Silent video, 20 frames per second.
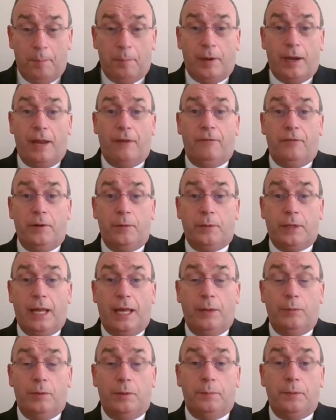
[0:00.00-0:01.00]
but every
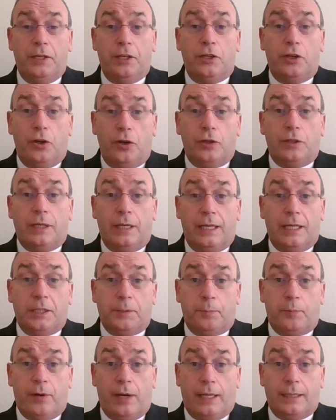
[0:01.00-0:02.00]
day will be good in
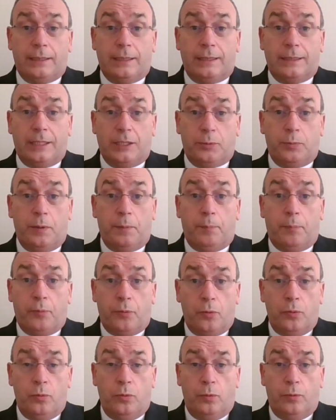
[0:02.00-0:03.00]
his presence as we
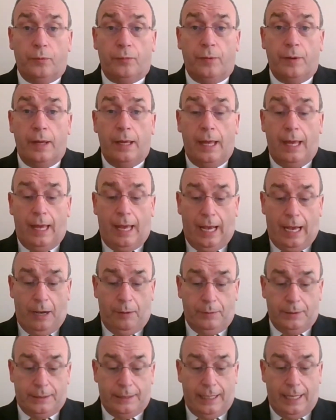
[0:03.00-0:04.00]
prove
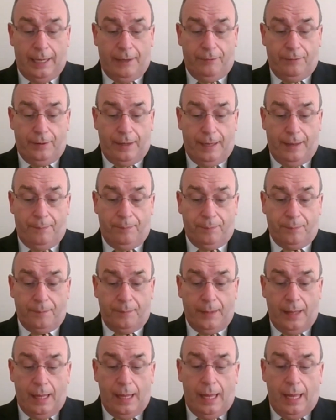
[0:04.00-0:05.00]
our Saviour.
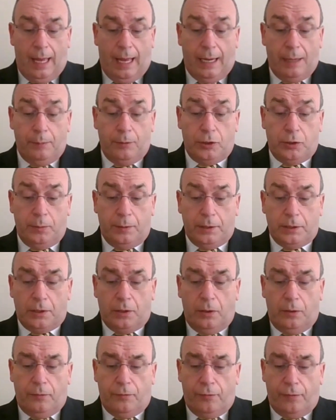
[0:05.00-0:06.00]
And it will do us
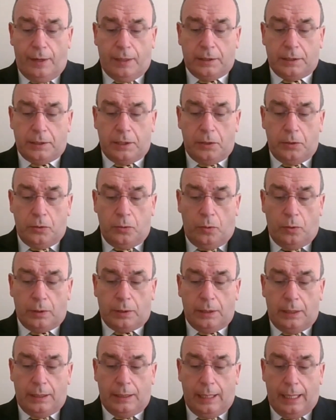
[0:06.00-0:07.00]
good, friends, to
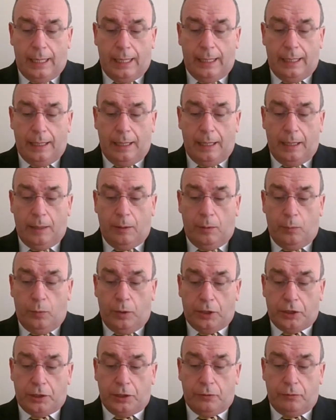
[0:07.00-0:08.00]
know the day
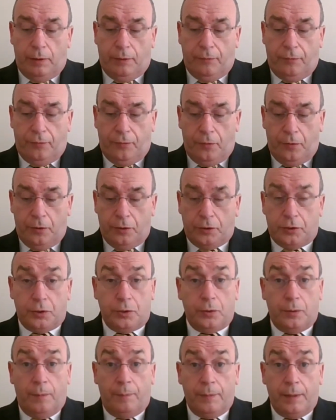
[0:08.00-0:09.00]
which is referred
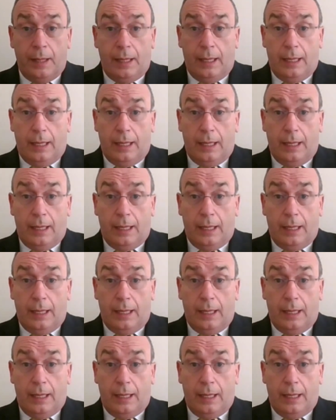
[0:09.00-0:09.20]
to